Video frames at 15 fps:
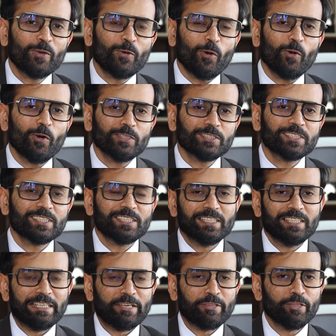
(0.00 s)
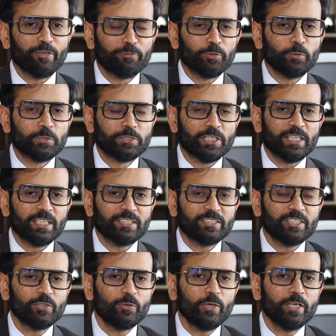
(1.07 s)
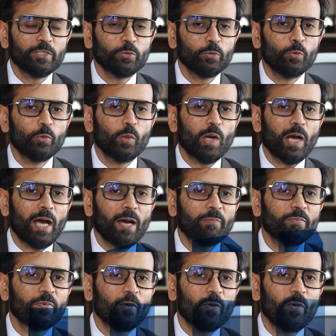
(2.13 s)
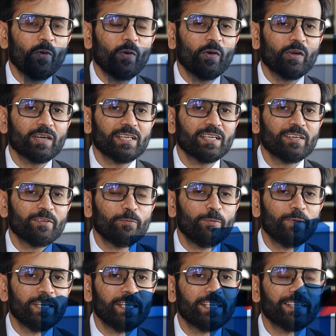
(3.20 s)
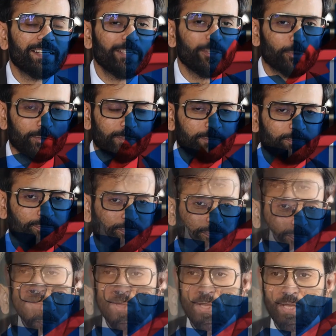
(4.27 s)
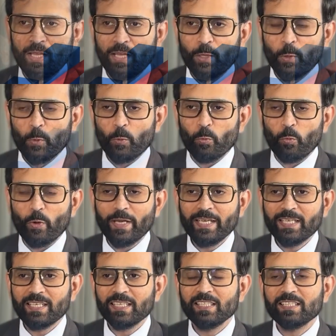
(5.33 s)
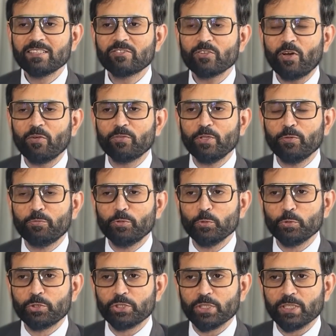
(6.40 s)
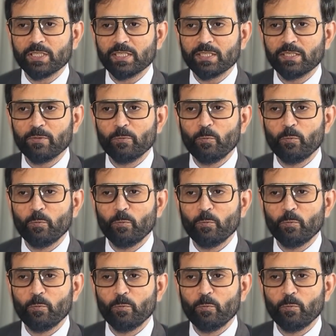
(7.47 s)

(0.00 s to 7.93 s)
cost in the future, is it going to go up or will it reduce? Vehicles of the future,